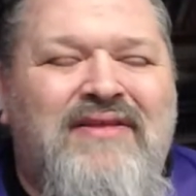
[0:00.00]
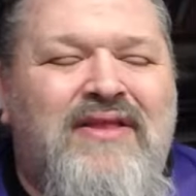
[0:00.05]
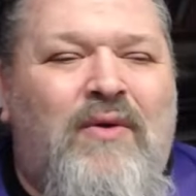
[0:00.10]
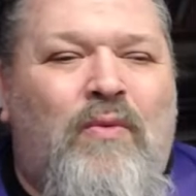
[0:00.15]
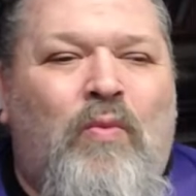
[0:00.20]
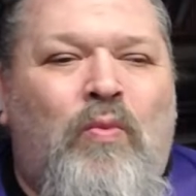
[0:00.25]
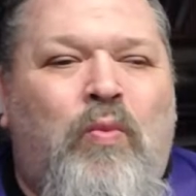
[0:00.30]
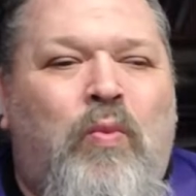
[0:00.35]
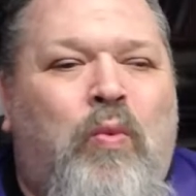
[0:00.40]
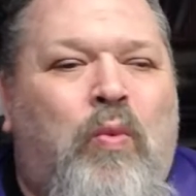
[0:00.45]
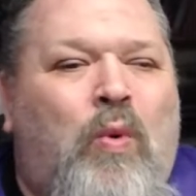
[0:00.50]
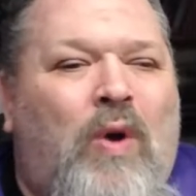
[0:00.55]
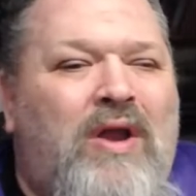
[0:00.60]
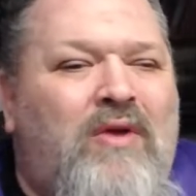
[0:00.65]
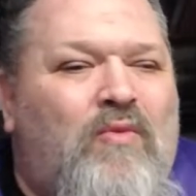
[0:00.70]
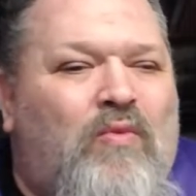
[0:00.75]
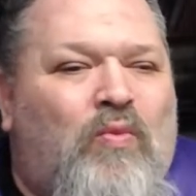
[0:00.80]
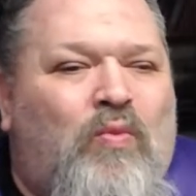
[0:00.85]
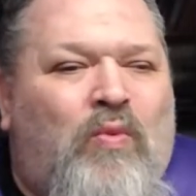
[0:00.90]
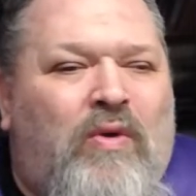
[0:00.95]

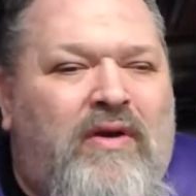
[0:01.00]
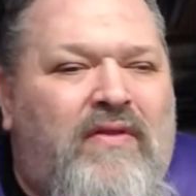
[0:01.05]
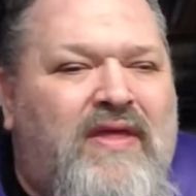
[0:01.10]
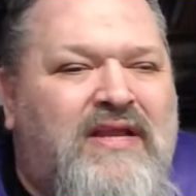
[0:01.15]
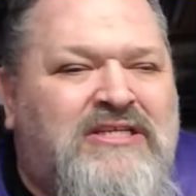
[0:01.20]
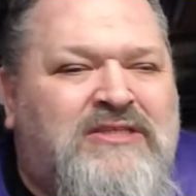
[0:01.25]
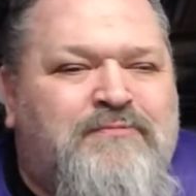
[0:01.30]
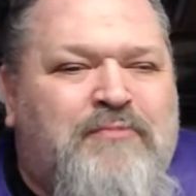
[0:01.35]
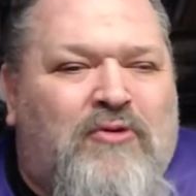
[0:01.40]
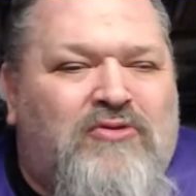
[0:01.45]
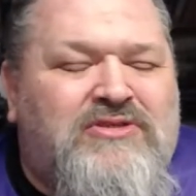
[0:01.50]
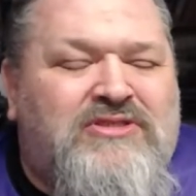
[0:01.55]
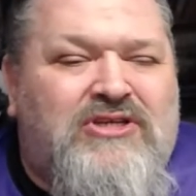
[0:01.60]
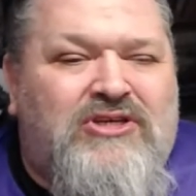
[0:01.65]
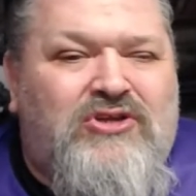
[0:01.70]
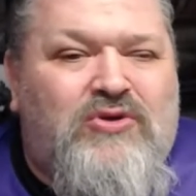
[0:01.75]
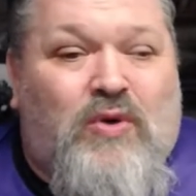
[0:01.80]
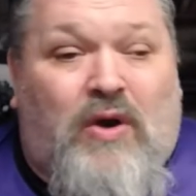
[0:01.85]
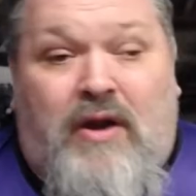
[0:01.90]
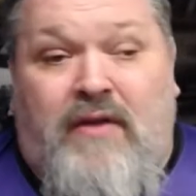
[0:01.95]
what are they supposed to
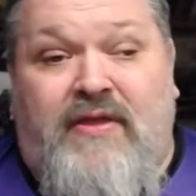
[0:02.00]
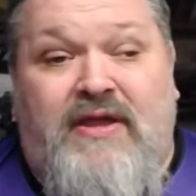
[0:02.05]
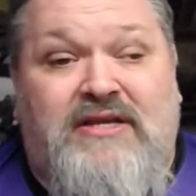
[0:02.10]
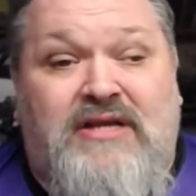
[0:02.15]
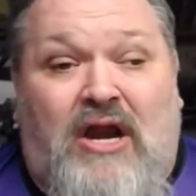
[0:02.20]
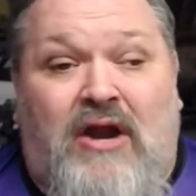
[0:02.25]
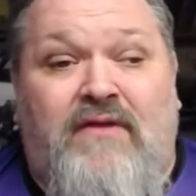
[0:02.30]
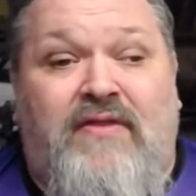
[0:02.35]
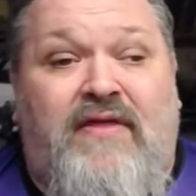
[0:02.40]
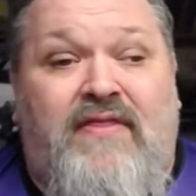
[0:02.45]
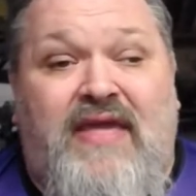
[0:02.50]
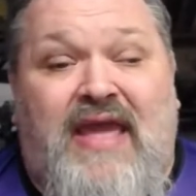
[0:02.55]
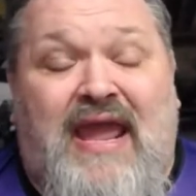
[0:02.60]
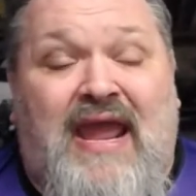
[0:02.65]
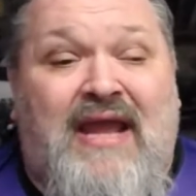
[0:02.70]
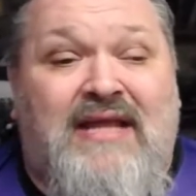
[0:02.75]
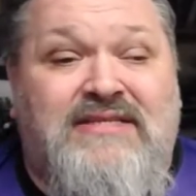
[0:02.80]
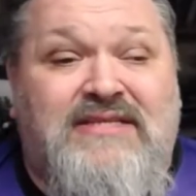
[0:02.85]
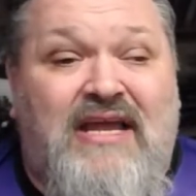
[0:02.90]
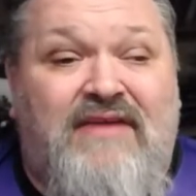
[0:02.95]
do? Are they the
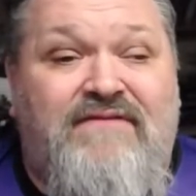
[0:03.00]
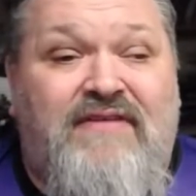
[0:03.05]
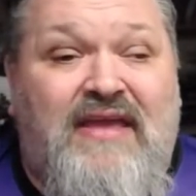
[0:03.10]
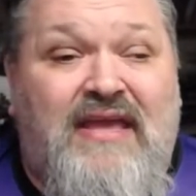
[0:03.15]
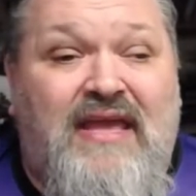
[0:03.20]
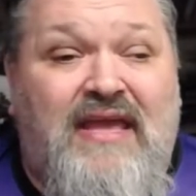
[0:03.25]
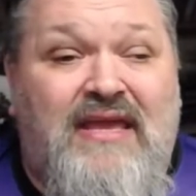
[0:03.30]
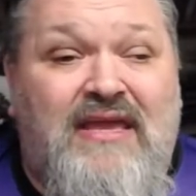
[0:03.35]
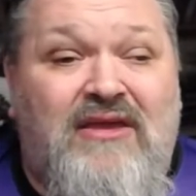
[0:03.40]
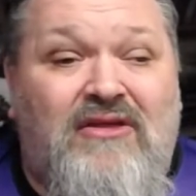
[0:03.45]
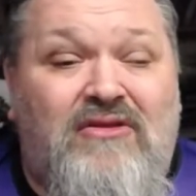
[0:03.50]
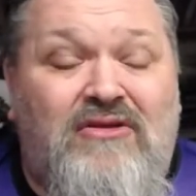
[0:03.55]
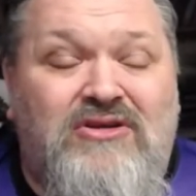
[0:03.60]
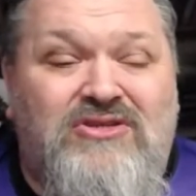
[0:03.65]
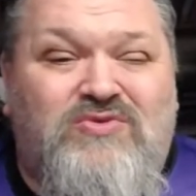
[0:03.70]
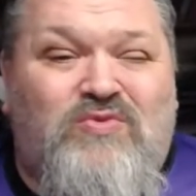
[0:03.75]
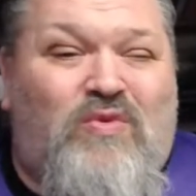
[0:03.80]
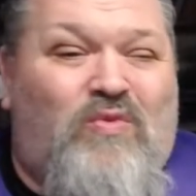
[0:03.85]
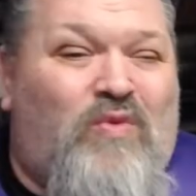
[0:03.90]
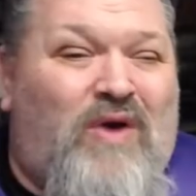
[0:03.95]

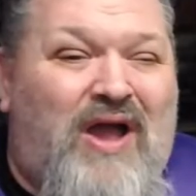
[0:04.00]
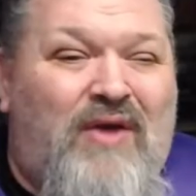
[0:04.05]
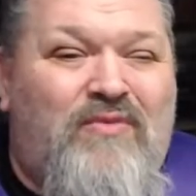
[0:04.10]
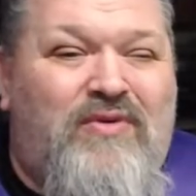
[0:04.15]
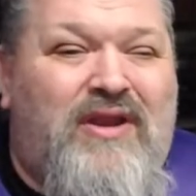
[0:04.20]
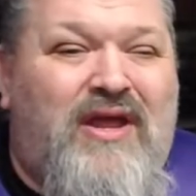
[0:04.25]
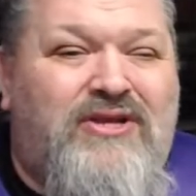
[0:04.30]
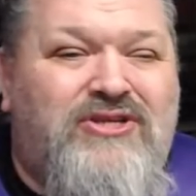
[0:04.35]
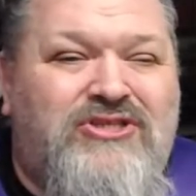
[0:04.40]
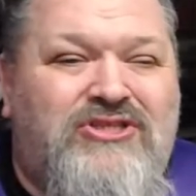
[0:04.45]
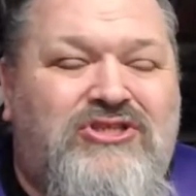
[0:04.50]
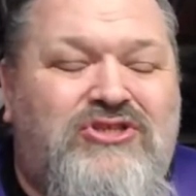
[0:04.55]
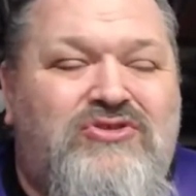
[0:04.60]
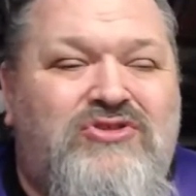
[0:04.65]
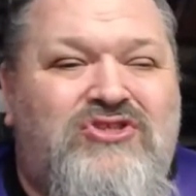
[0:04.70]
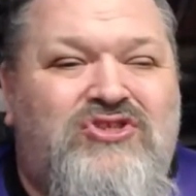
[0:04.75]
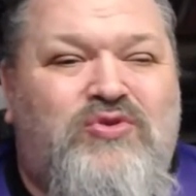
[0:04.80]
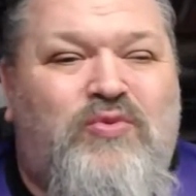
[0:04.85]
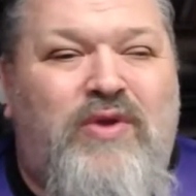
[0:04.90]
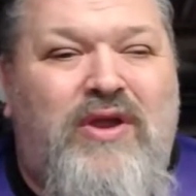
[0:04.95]
anti-vehiculars? Why wouldn't I just
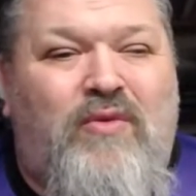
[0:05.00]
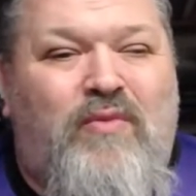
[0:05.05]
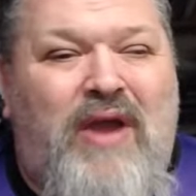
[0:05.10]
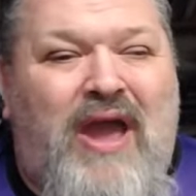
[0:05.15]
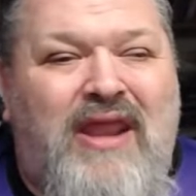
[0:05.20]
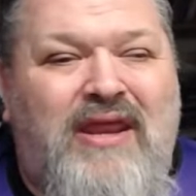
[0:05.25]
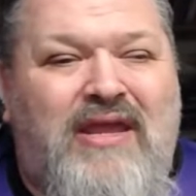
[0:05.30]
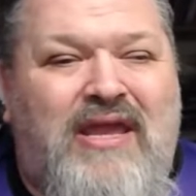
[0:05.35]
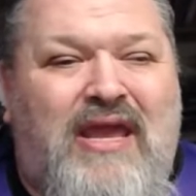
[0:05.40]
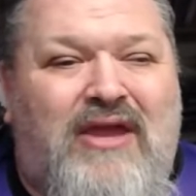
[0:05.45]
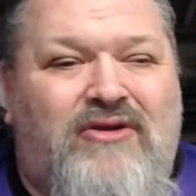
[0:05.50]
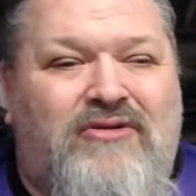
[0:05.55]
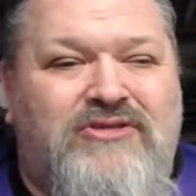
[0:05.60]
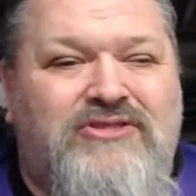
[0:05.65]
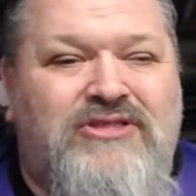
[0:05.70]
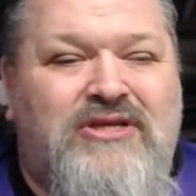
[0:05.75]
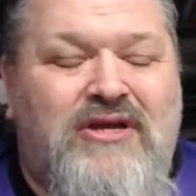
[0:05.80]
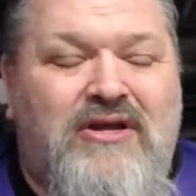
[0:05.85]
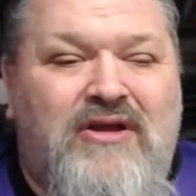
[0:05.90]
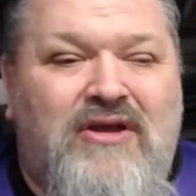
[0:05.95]
use 3
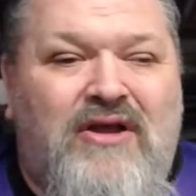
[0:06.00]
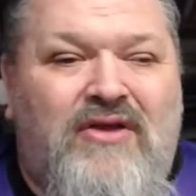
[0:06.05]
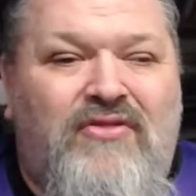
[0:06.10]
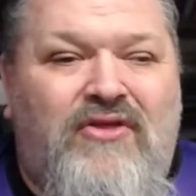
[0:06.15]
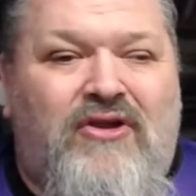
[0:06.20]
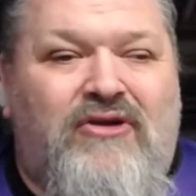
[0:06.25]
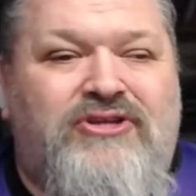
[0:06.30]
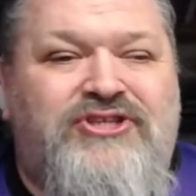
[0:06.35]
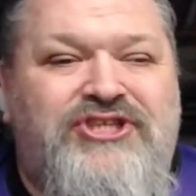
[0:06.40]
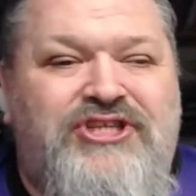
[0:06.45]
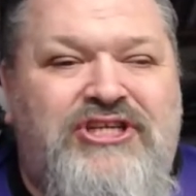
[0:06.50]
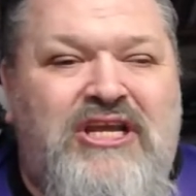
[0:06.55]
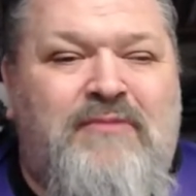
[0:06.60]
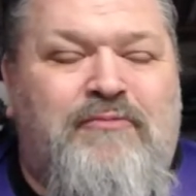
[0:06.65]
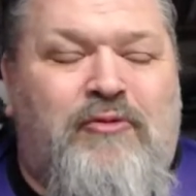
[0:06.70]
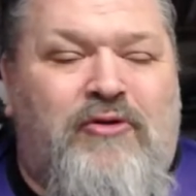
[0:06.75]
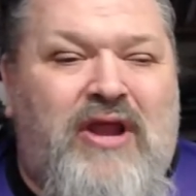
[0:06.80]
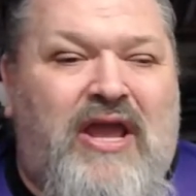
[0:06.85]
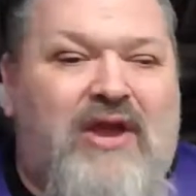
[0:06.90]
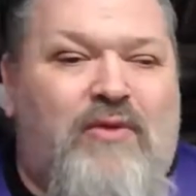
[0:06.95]
Eradicators that are
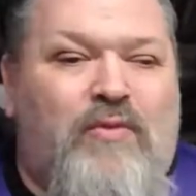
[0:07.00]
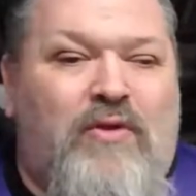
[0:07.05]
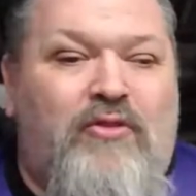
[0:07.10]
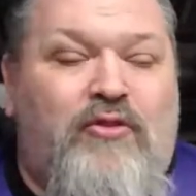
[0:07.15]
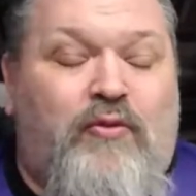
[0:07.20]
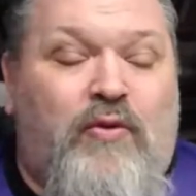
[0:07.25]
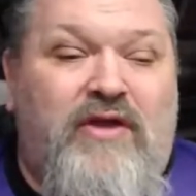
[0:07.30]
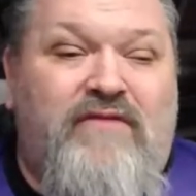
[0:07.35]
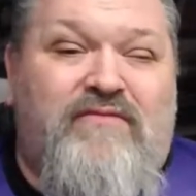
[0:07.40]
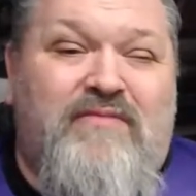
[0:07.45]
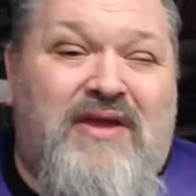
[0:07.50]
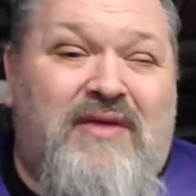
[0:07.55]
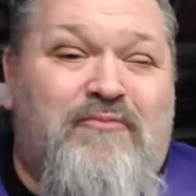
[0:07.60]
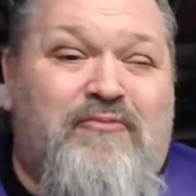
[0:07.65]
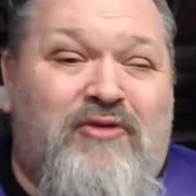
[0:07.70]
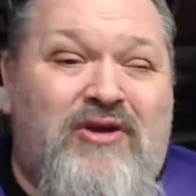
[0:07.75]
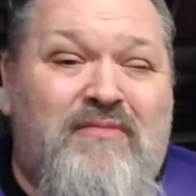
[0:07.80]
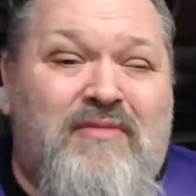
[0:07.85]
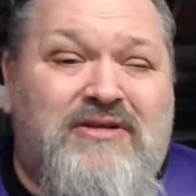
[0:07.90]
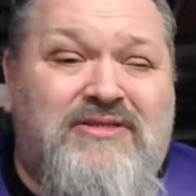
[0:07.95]
cheaper and I can run 3 of them and get
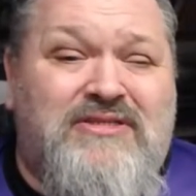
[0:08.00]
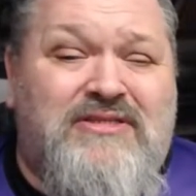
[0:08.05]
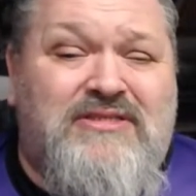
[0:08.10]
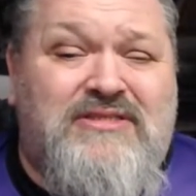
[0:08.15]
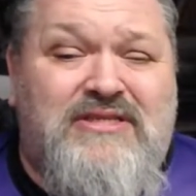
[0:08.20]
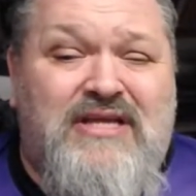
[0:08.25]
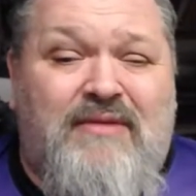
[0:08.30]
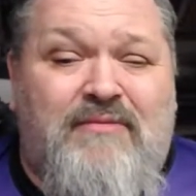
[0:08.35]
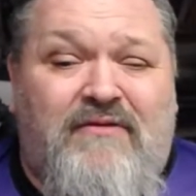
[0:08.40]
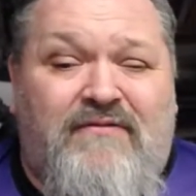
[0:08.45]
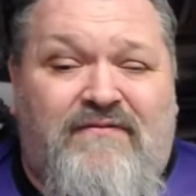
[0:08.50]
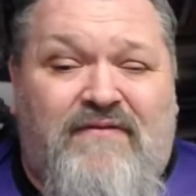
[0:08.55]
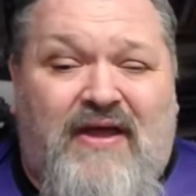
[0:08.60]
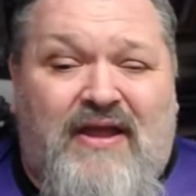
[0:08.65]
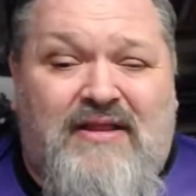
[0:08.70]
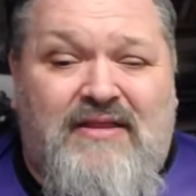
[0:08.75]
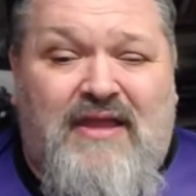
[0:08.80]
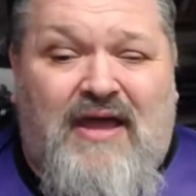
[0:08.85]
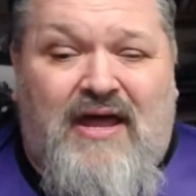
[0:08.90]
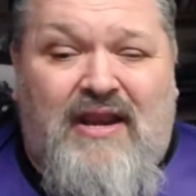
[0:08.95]
pretty much the same
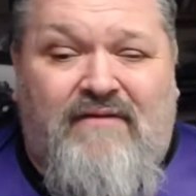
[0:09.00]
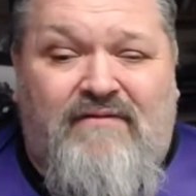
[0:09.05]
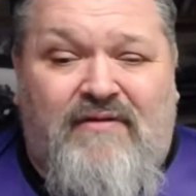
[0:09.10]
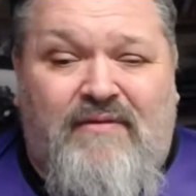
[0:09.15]
effect out of